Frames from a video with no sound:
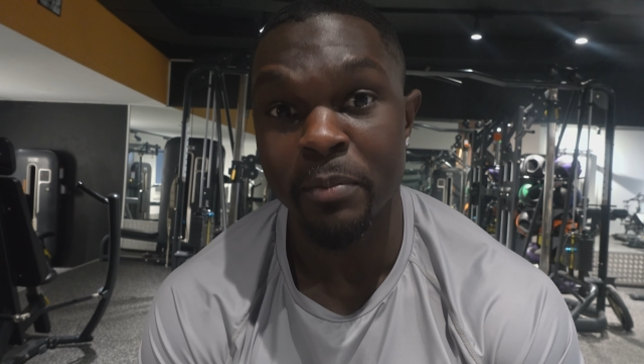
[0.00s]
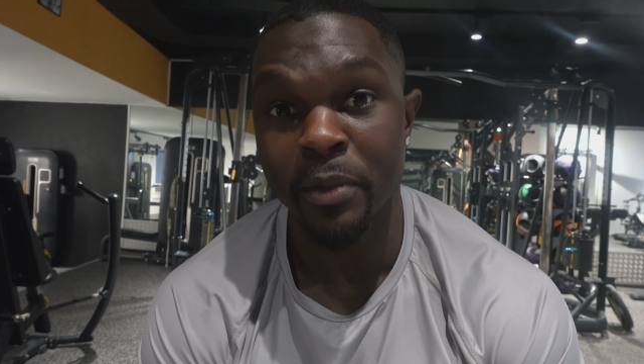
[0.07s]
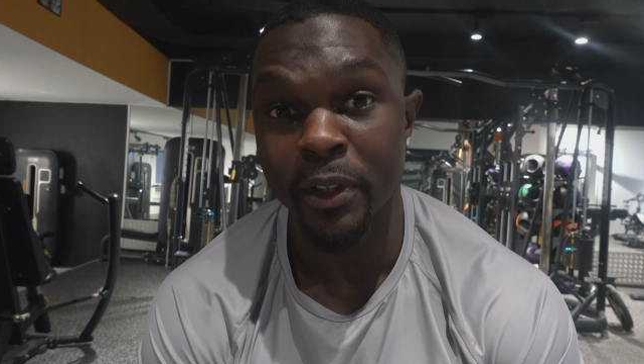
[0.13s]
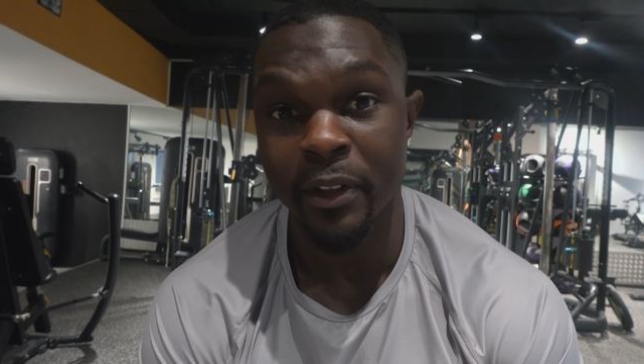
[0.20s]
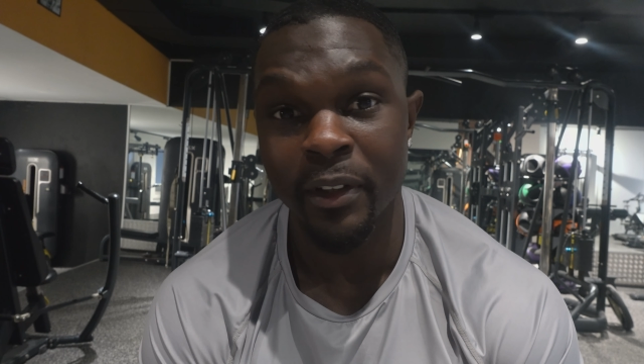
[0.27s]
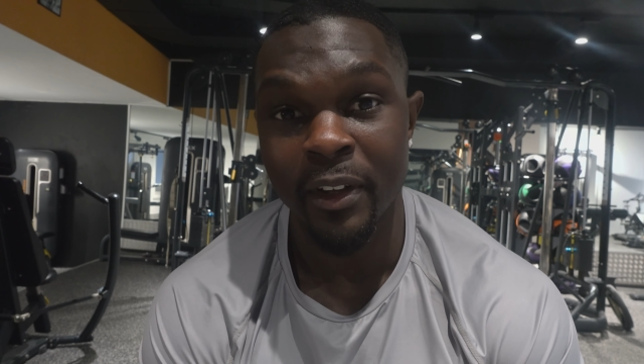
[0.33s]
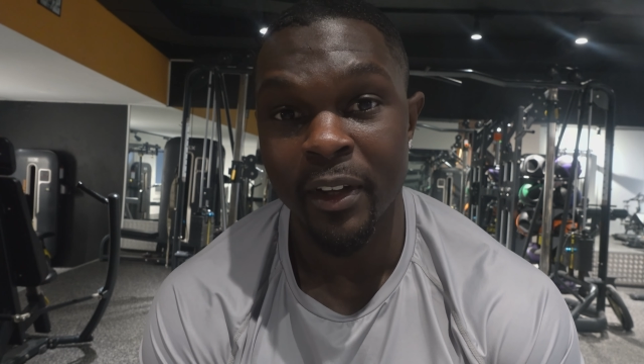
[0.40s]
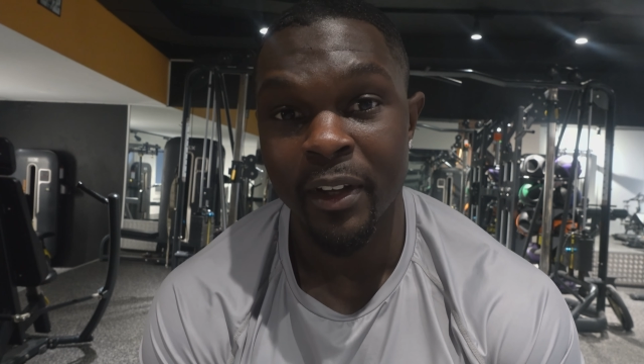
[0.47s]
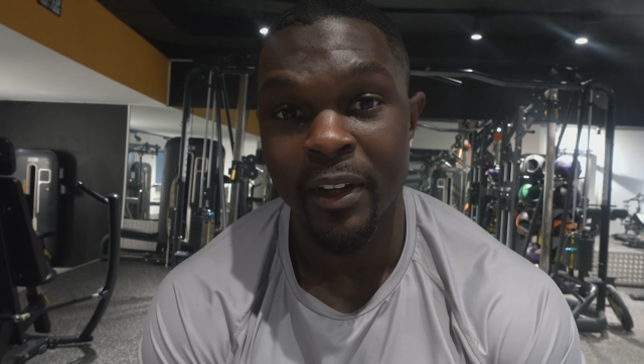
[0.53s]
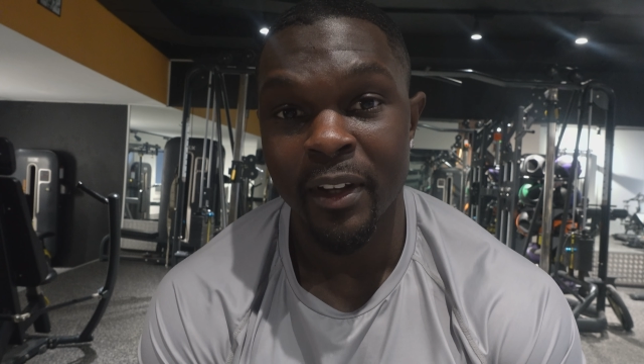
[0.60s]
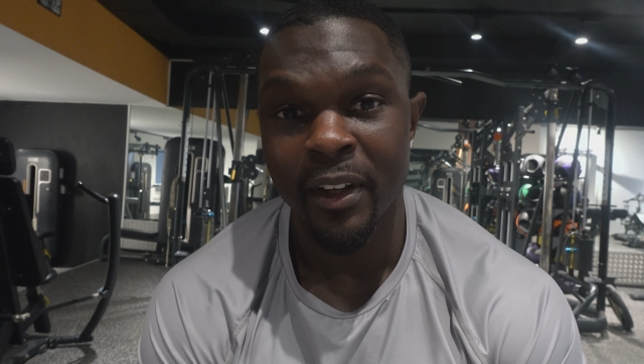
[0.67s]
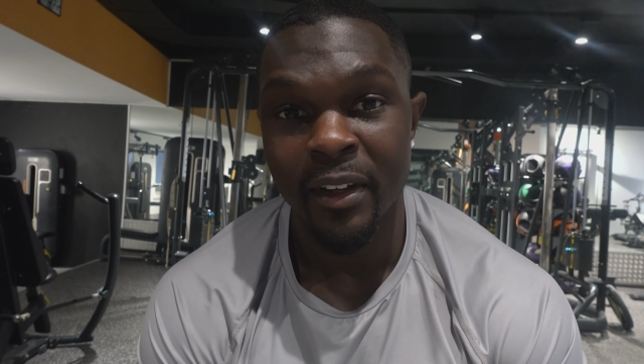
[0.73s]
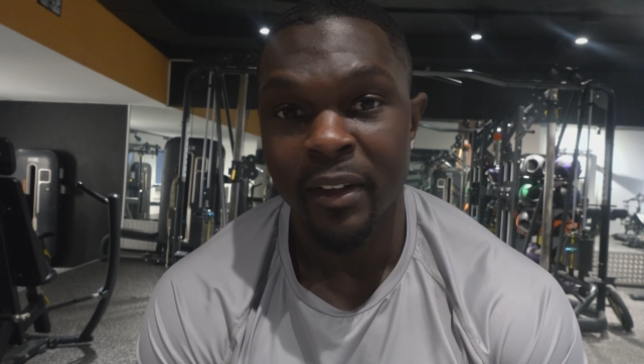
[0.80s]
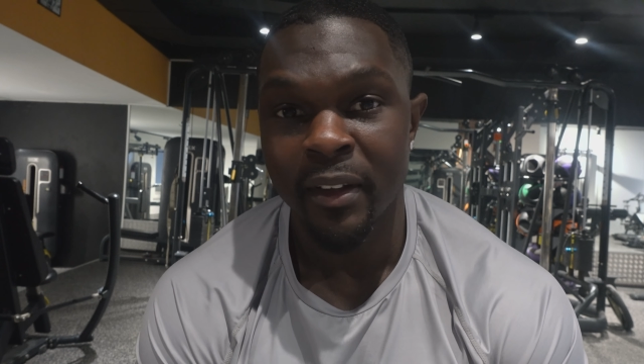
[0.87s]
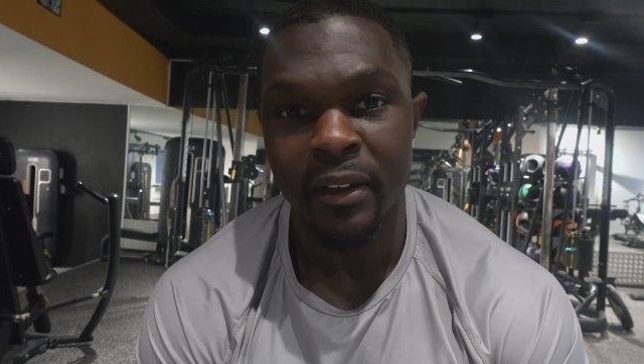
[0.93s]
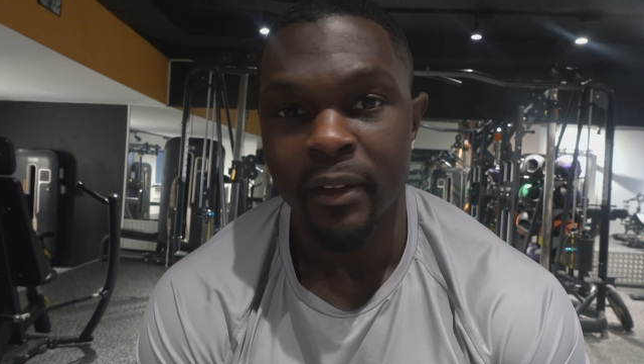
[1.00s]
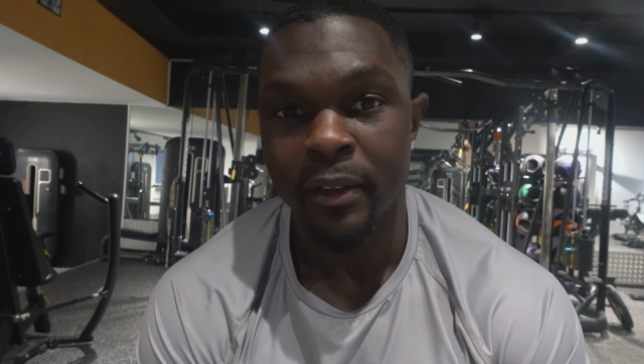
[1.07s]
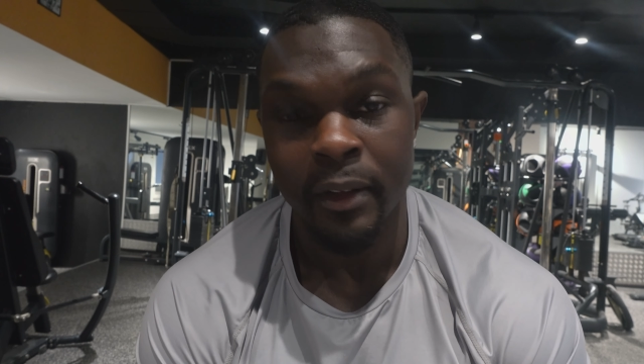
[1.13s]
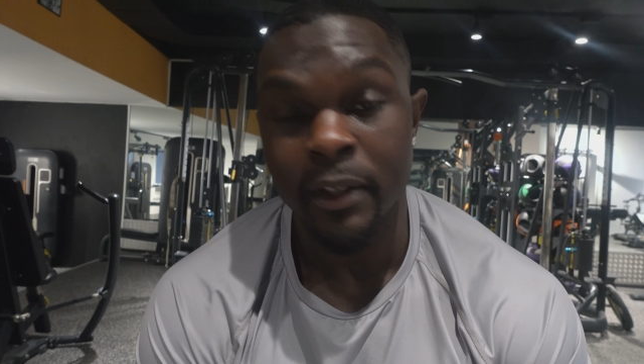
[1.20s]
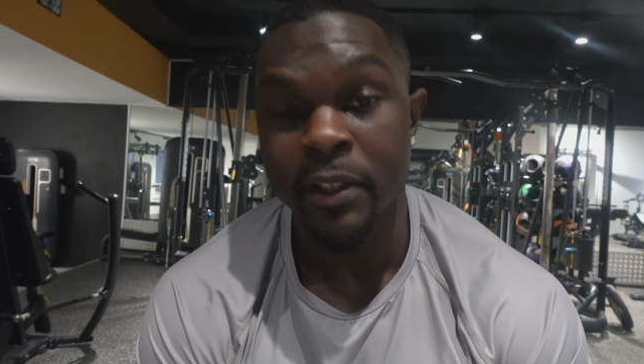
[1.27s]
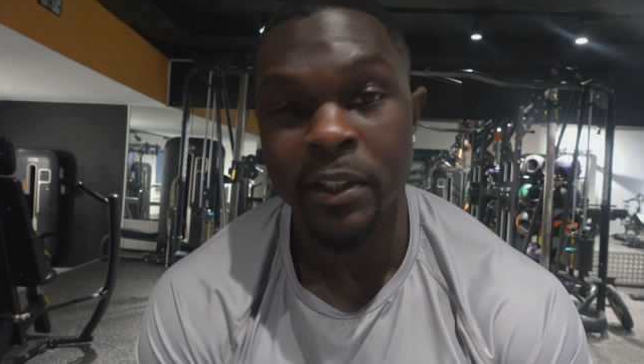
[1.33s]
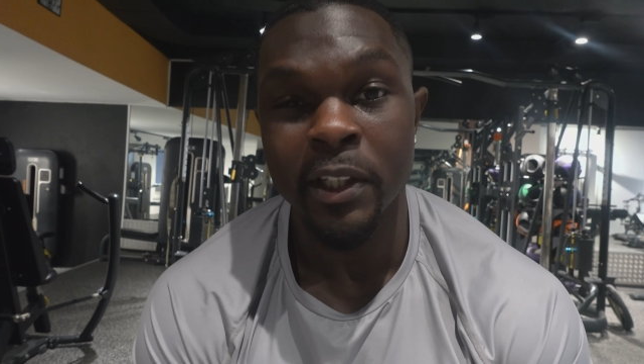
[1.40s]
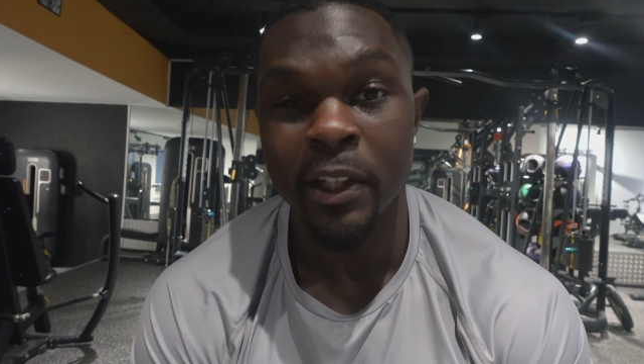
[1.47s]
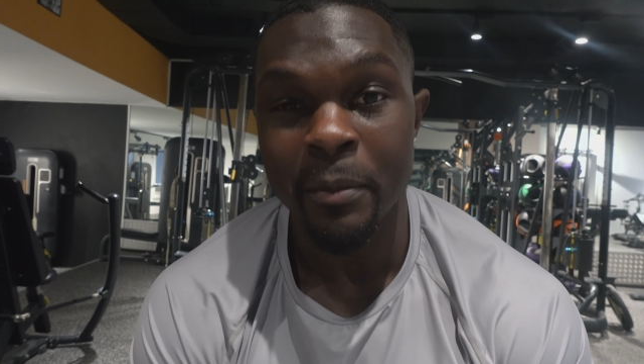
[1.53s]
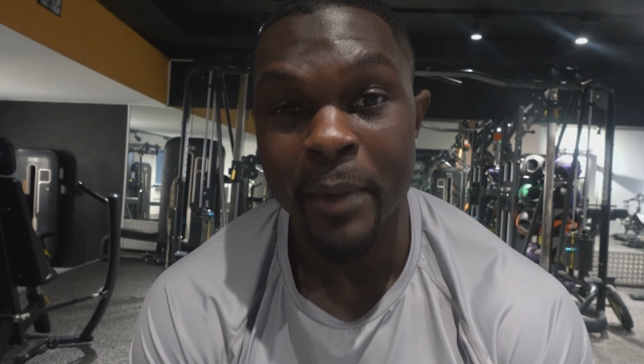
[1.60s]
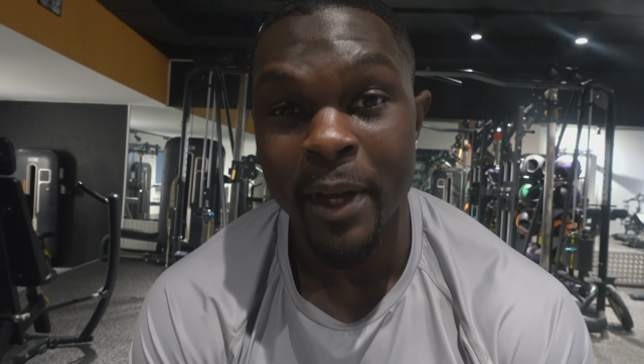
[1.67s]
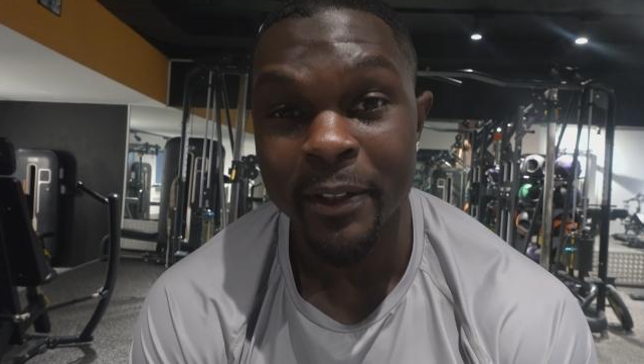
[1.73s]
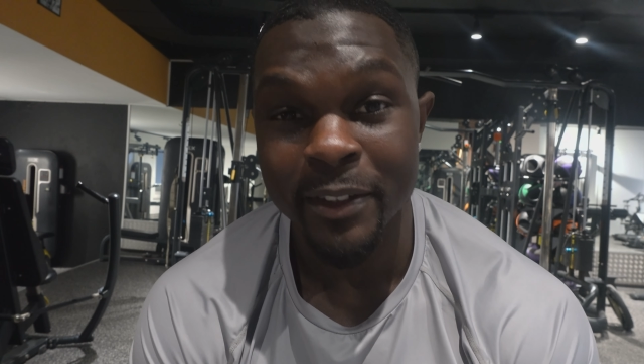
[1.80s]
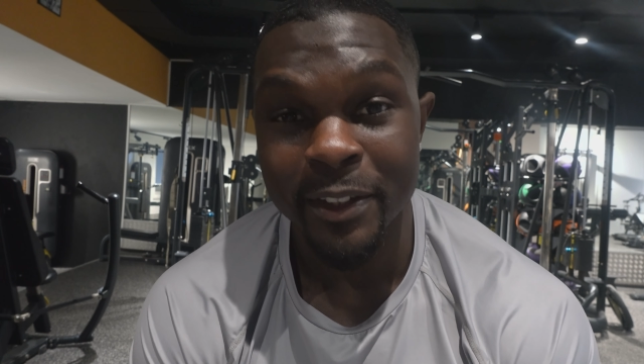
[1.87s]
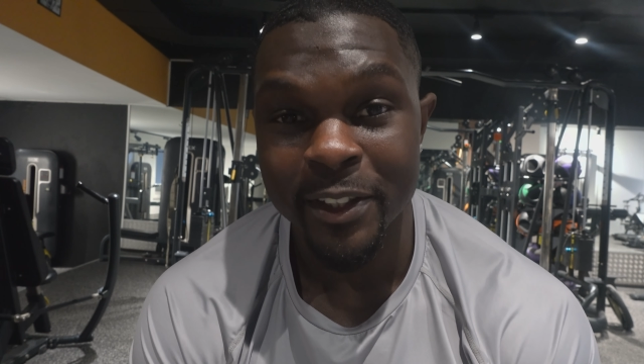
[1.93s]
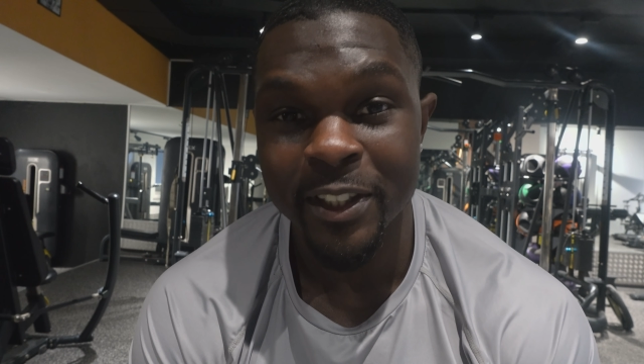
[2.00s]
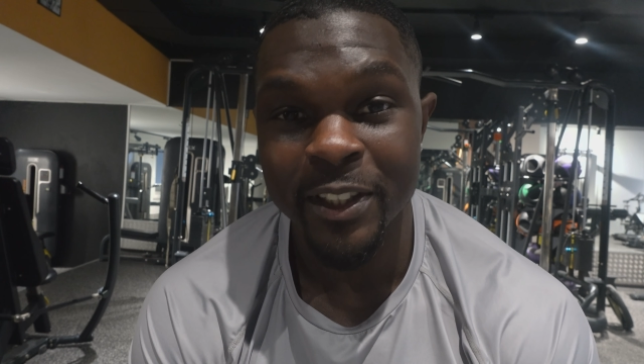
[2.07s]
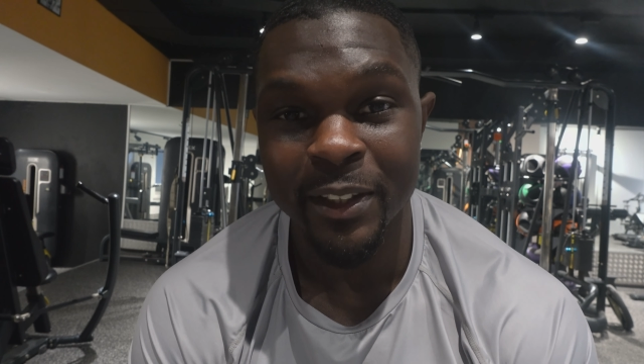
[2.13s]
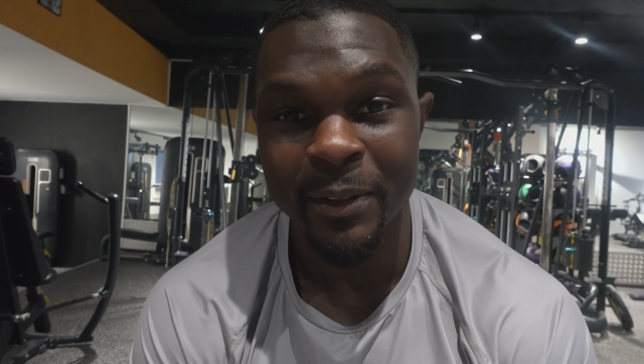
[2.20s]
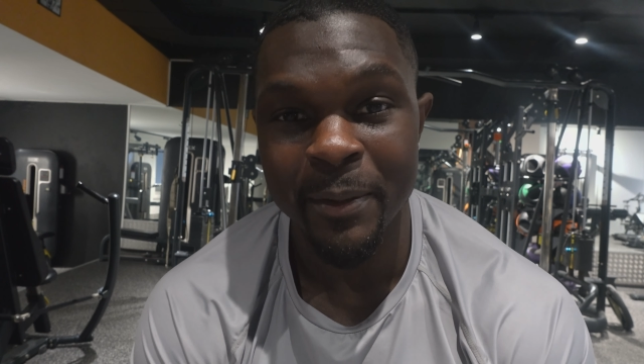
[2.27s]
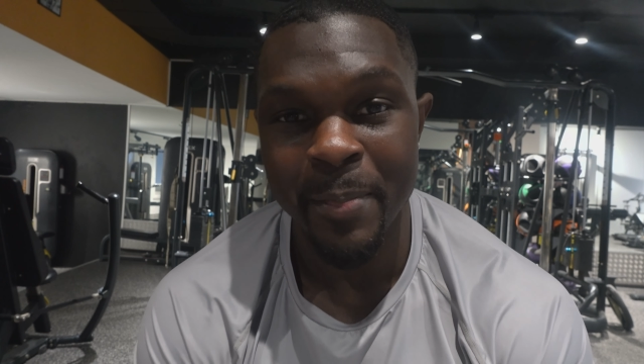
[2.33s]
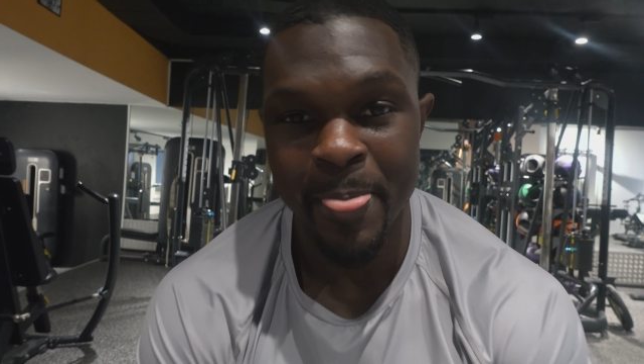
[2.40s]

but it's still a madness.